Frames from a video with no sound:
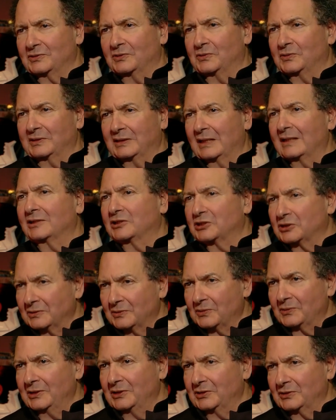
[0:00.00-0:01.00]
or that
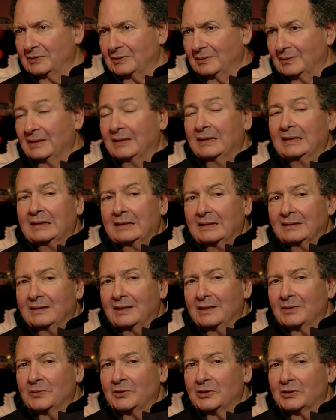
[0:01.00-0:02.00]
generation,
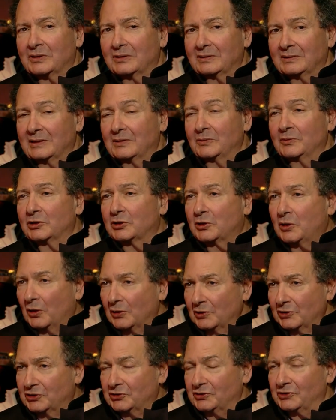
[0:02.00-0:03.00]
they were
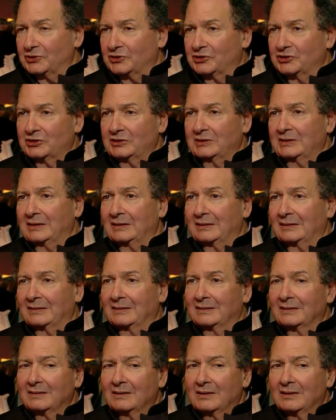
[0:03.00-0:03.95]
conscious that